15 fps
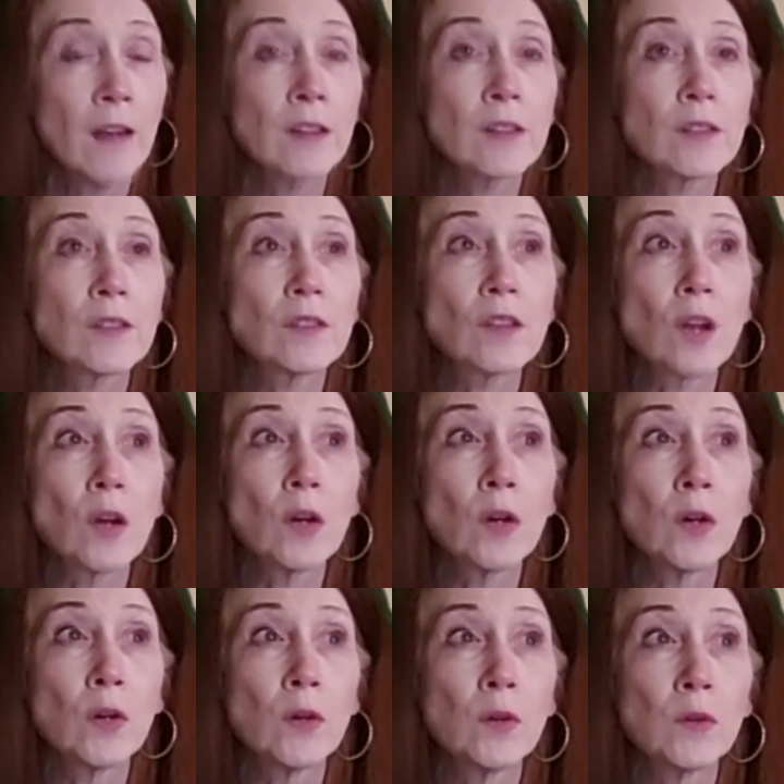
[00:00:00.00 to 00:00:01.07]

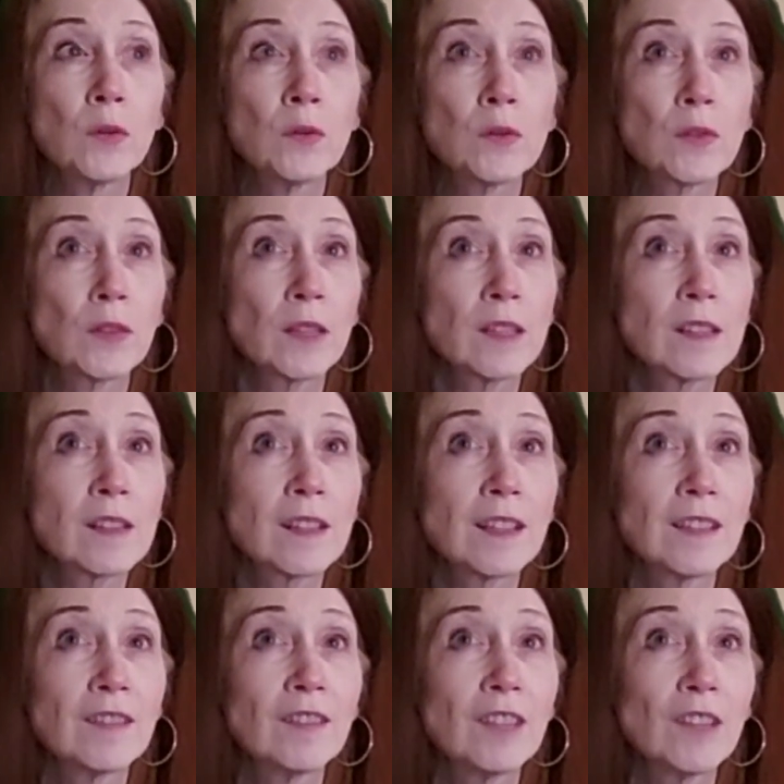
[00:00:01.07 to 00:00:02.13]
So let's
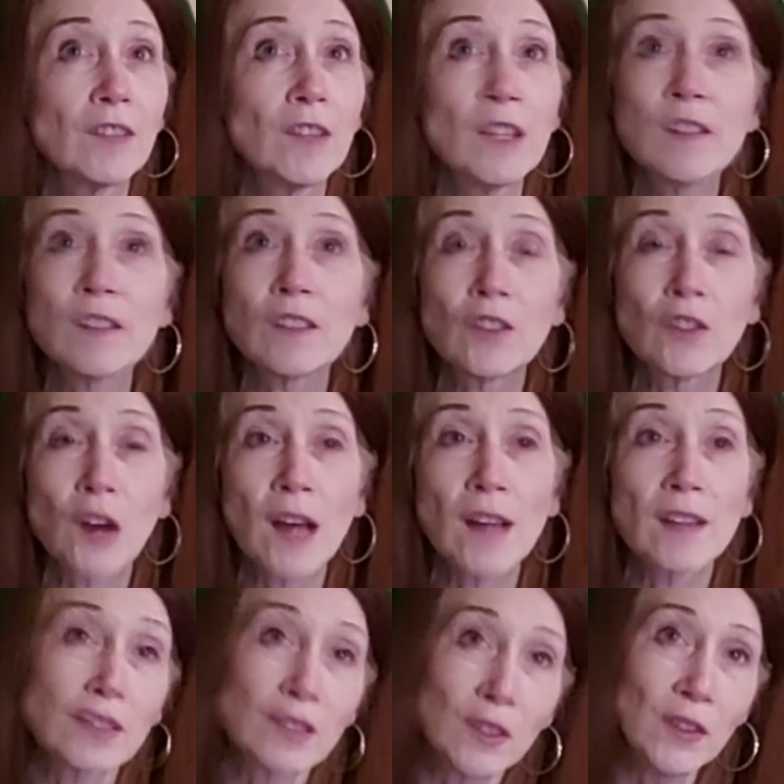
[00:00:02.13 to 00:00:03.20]
give these a try
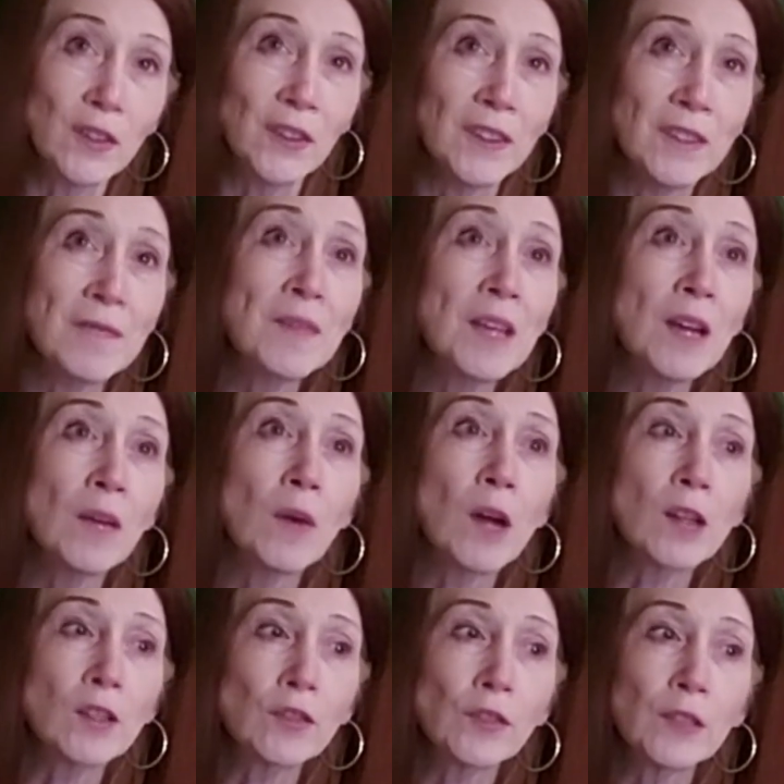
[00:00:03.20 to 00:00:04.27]
soon.
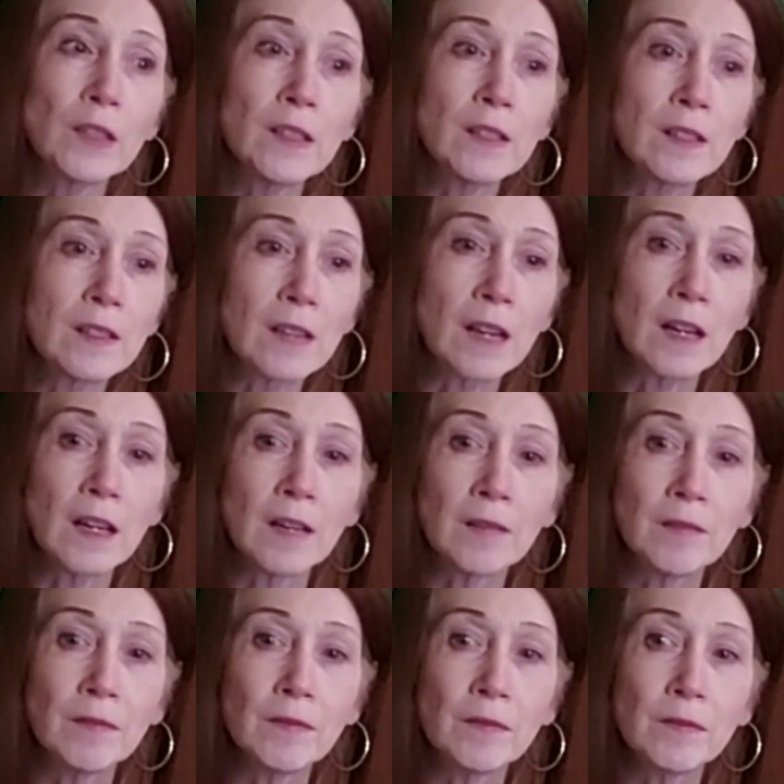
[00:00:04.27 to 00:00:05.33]
Watch for these
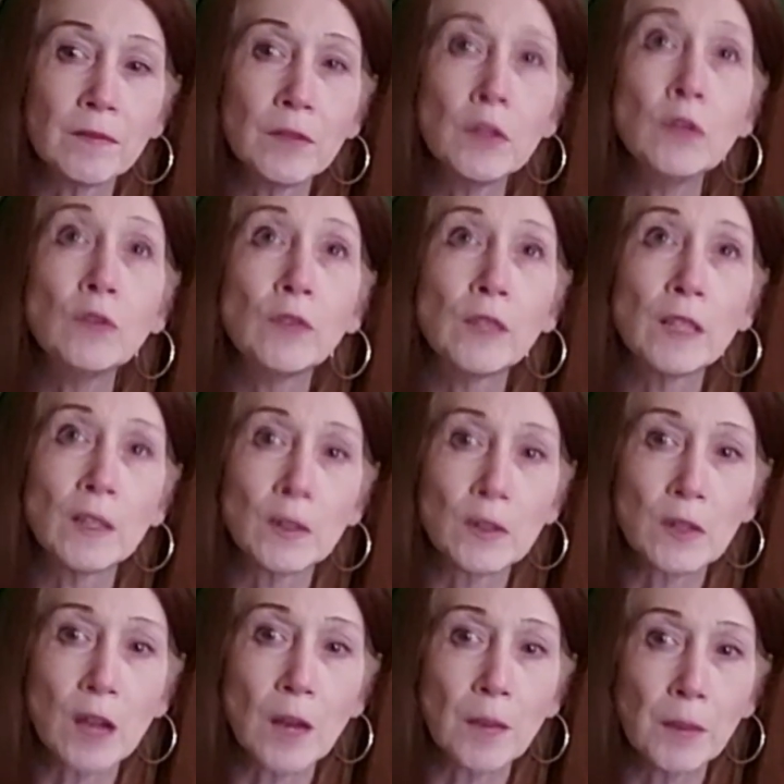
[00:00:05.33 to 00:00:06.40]
new
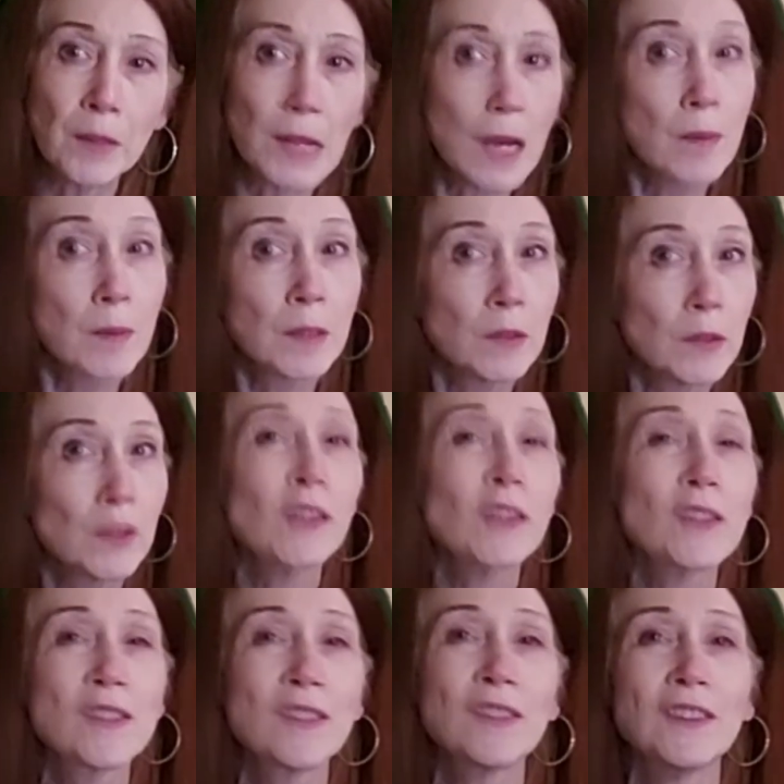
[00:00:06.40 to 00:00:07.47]
videos up and coming real
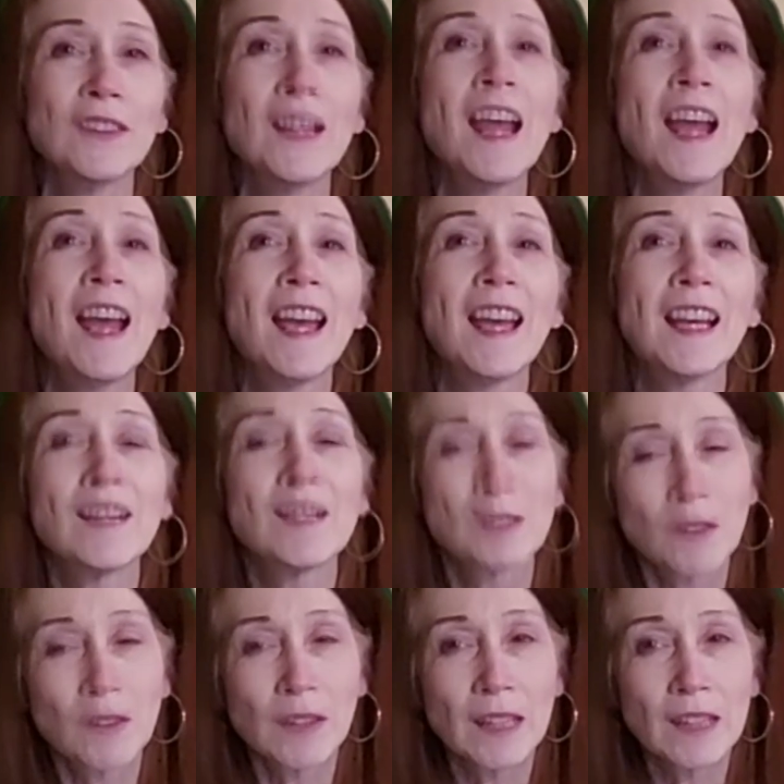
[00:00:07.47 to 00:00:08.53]
soon. And I'm
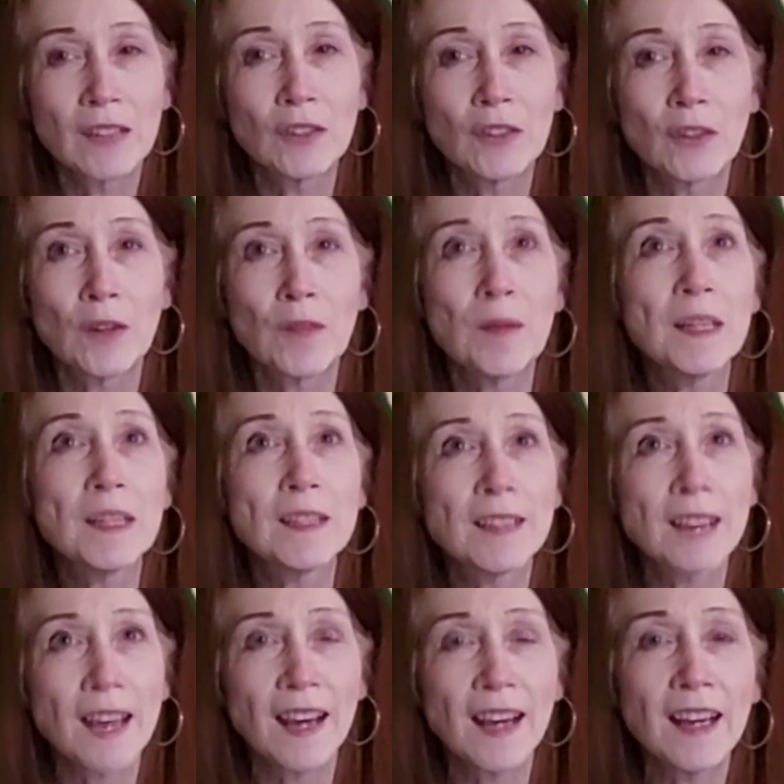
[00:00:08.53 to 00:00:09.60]
so glad you joined me
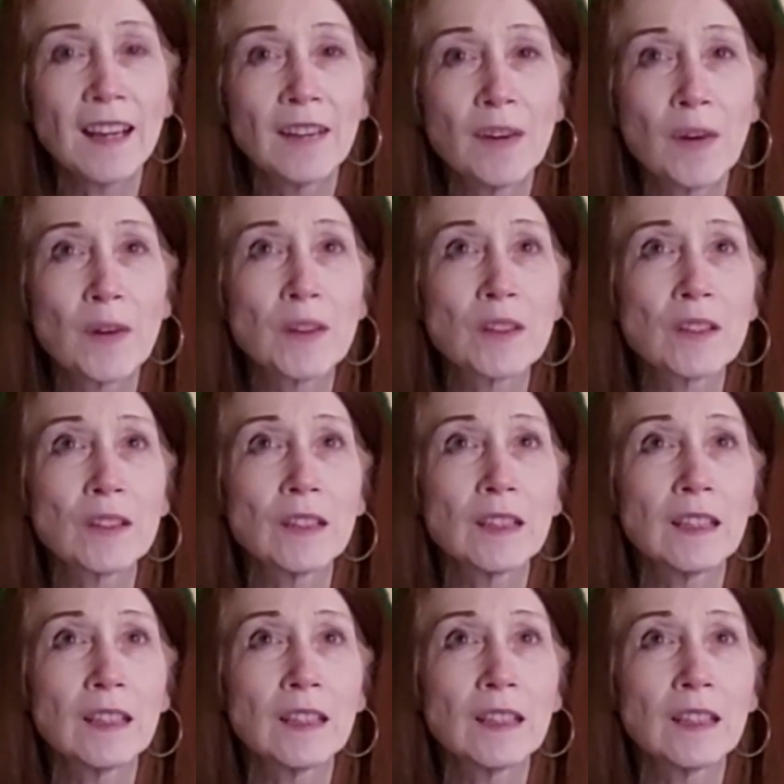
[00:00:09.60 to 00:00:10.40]
today. I'm always